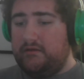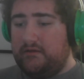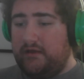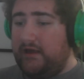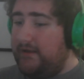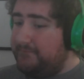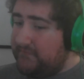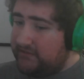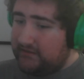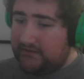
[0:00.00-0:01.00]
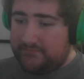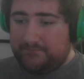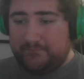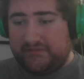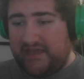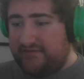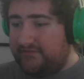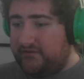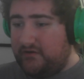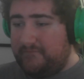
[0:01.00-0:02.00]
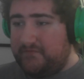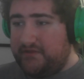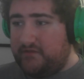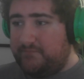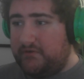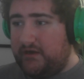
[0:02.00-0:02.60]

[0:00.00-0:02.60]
I'm gonna get blasted on for this, but I